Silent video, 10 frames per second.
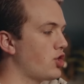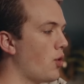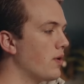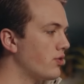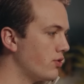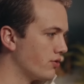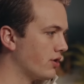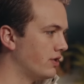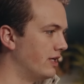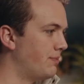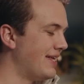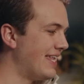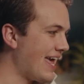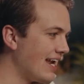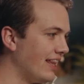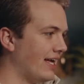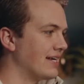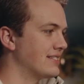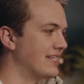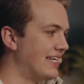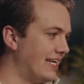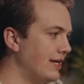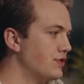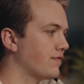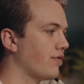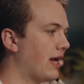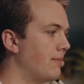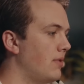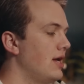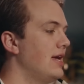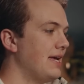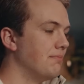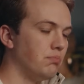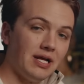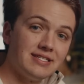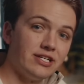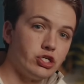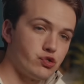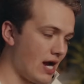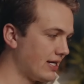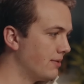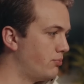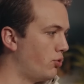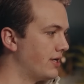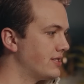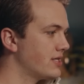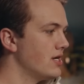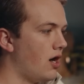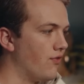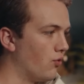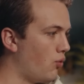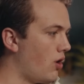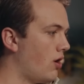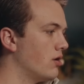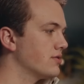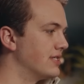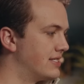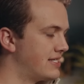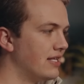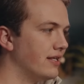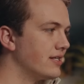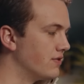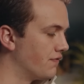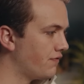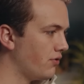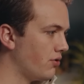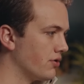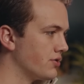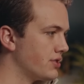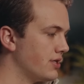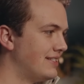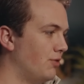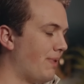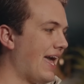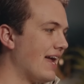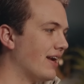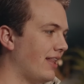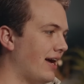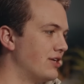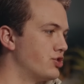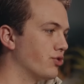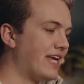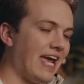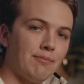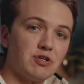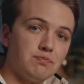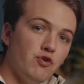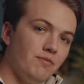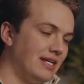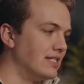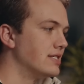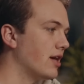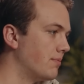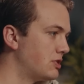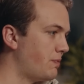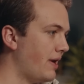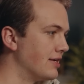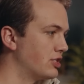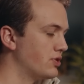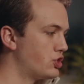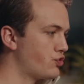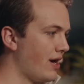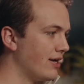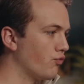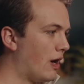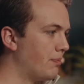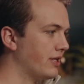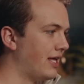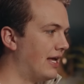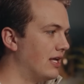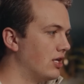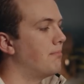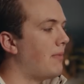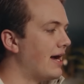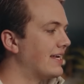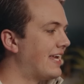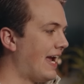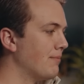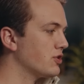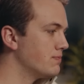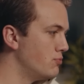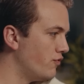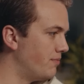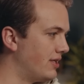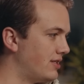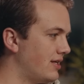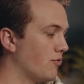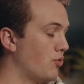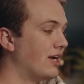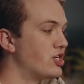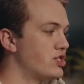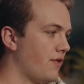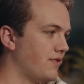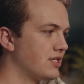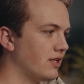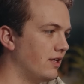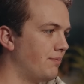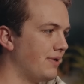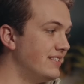is going through your clip and analyzing each frame and placing tracking points on the walls and ceilings and floors to help analyze your camera's movement in subspace. So it's trying to replicate my camera's movement from when I shot this clip